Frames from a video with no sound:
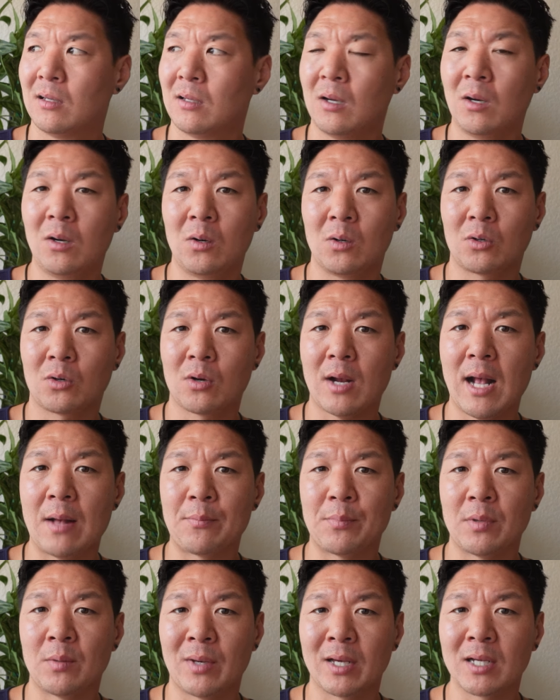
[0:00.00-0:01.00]
Oh
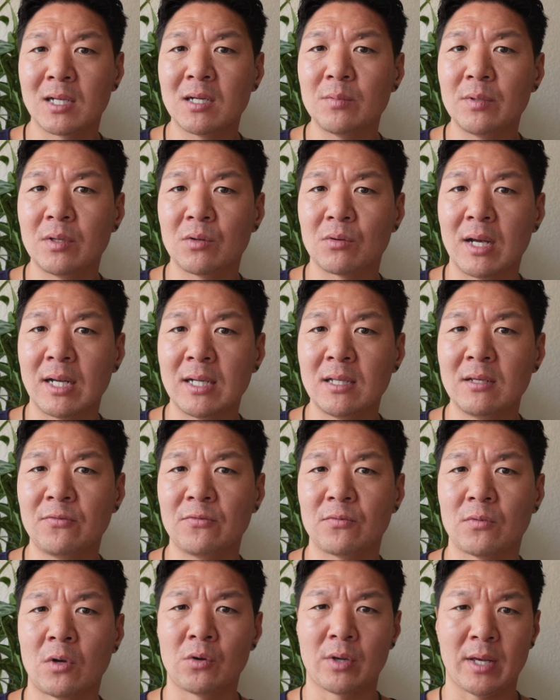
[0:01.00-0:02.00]
crap, am I gonna be ready?
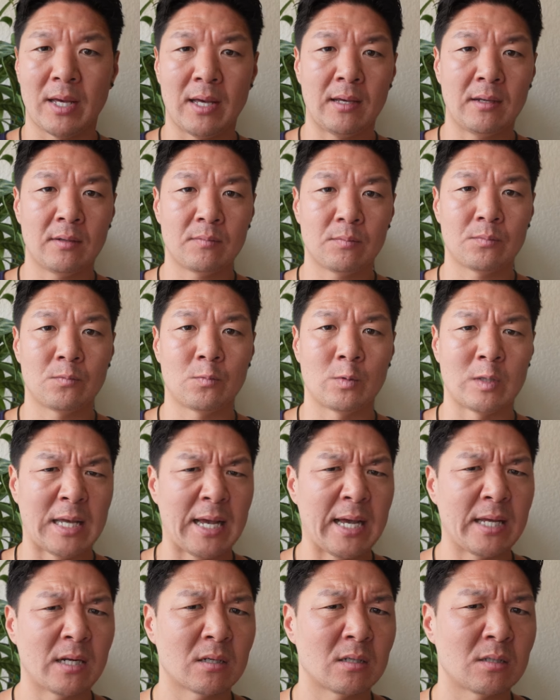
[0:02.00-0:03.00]
Okay, when the
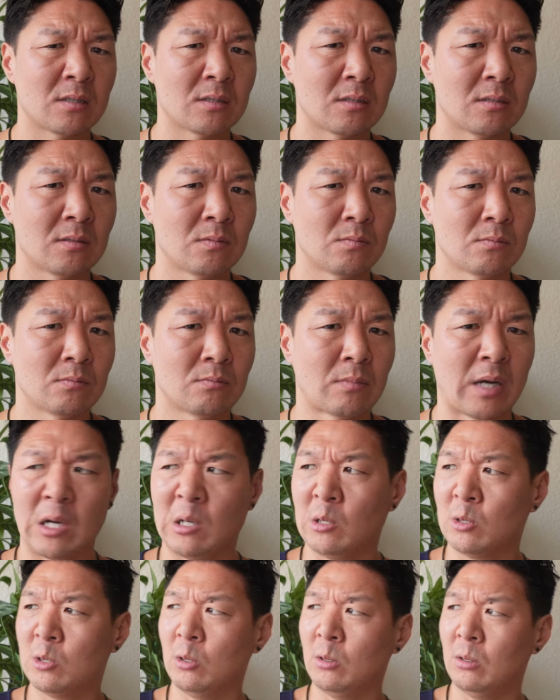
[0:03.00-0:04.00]
haters, my
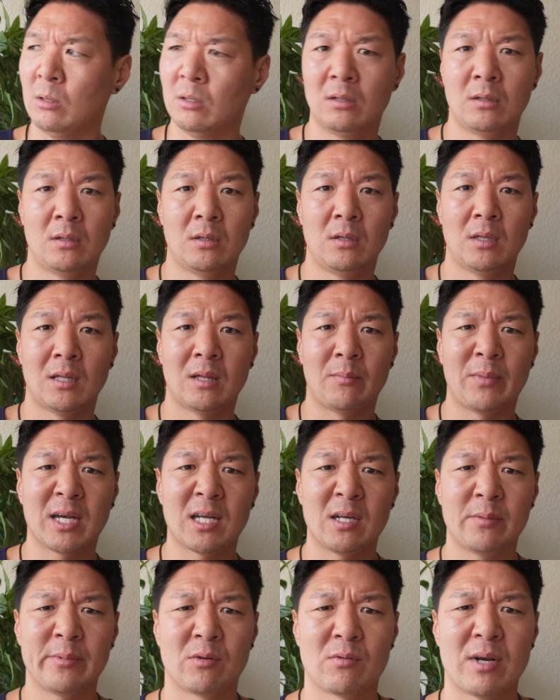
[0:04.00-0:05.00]
uncle, am I
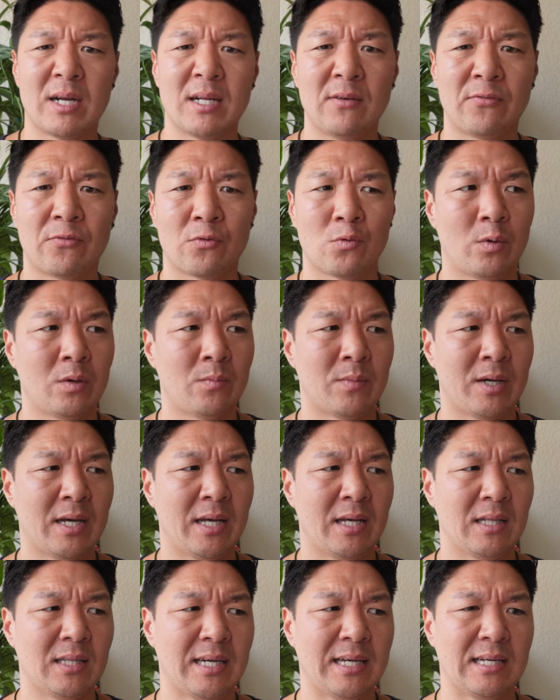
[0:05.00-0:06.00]
gonna be ready for when
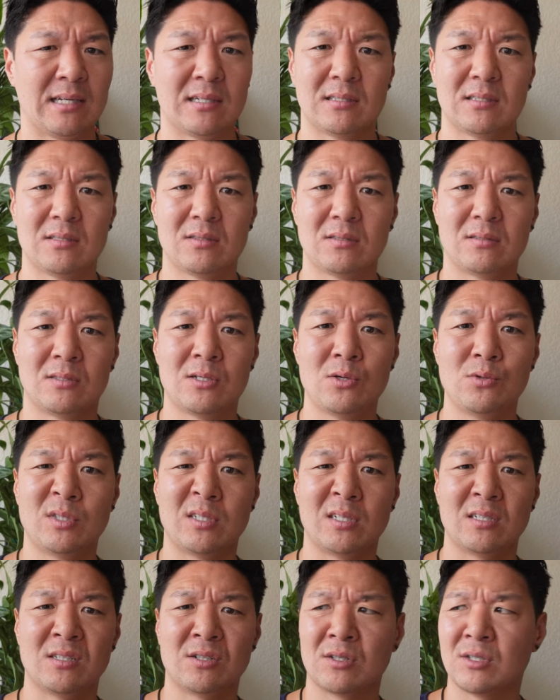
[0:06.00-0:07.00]
my like two
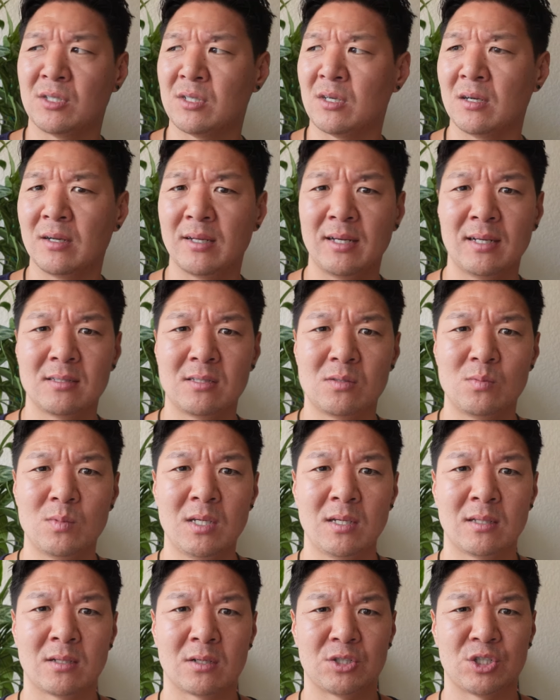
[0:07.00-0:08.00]
sisters turn against
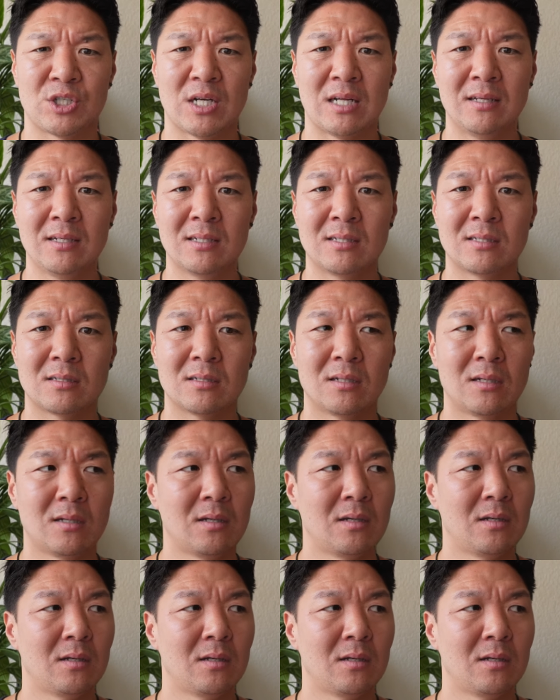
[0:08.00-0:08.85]
me and they're jealous?